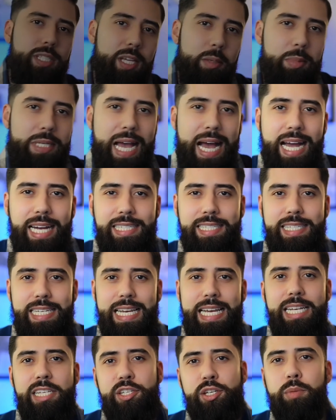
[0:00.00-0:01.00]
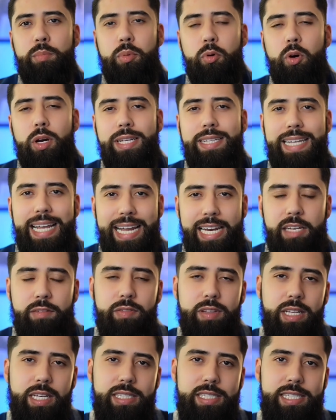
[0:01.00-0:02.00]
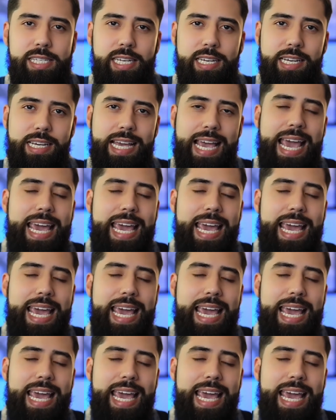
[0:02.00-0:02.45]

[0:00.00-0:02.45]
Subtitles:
up, guys? It's your boy Danny Valencia,